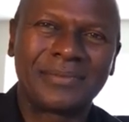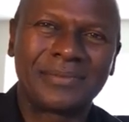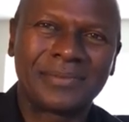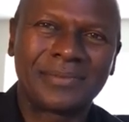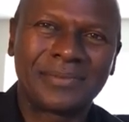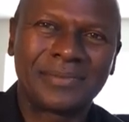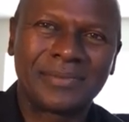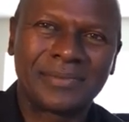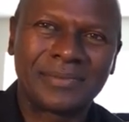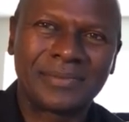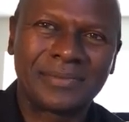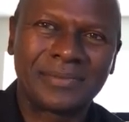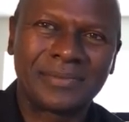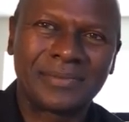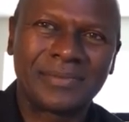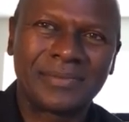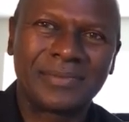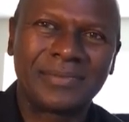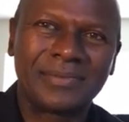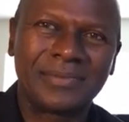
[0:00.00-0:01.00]

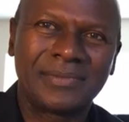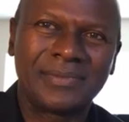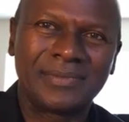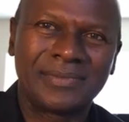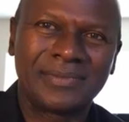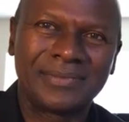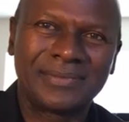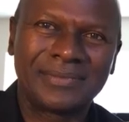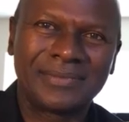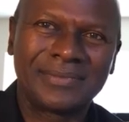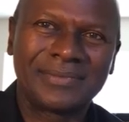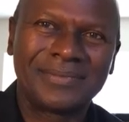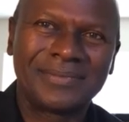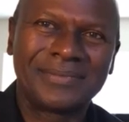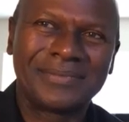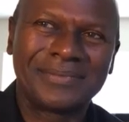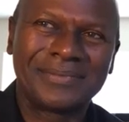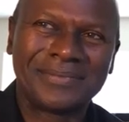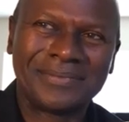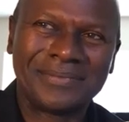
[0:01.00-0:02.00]

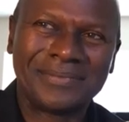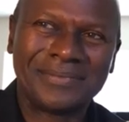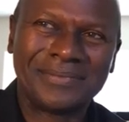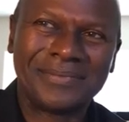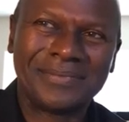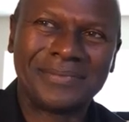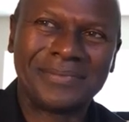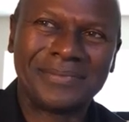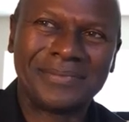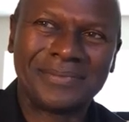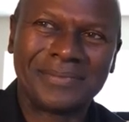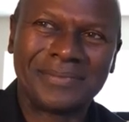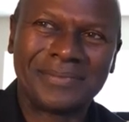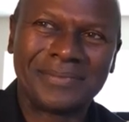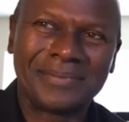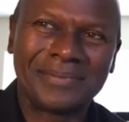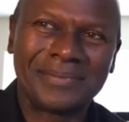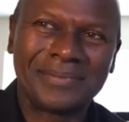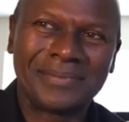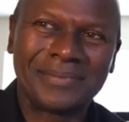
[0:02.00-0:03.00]

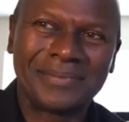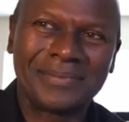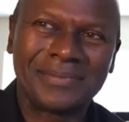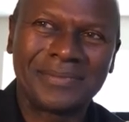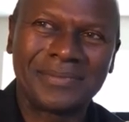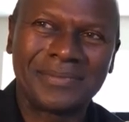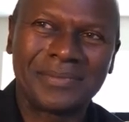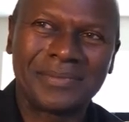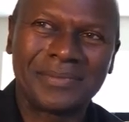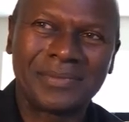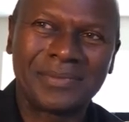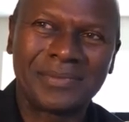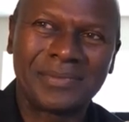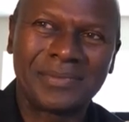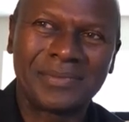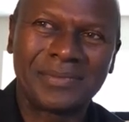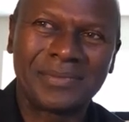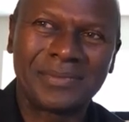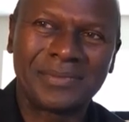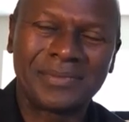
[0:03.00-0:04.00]

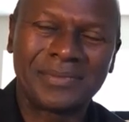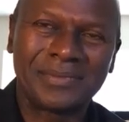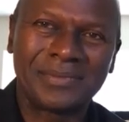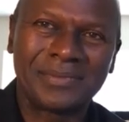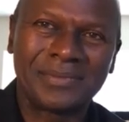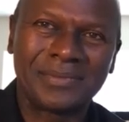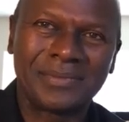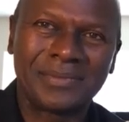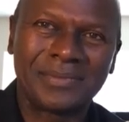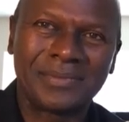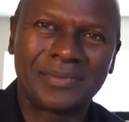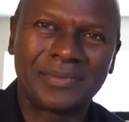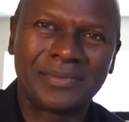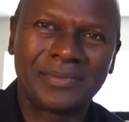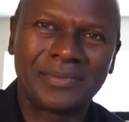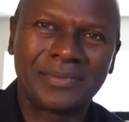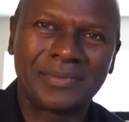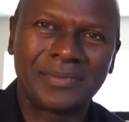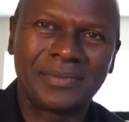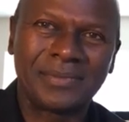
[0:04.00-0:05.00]

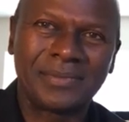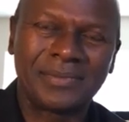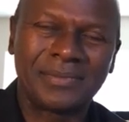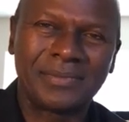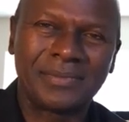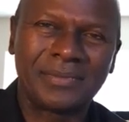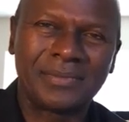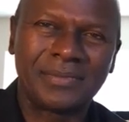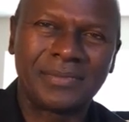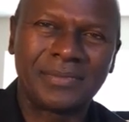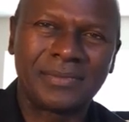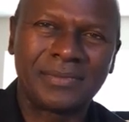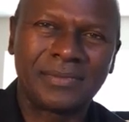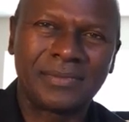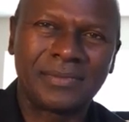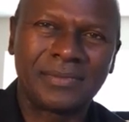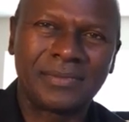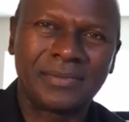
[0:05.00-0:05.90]
(not speaking)